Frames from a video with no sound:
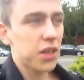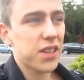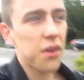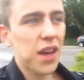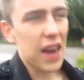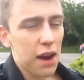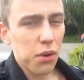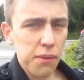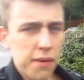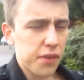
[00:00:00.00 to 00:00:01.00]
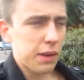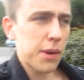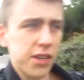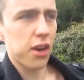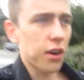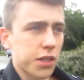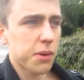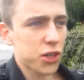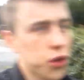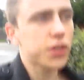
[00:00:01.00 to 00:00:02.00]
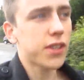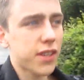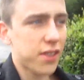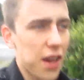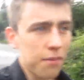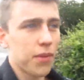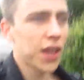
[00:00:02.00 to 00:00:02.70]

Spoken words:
it's only an hour and 15 minutes long. It's my shortest exam.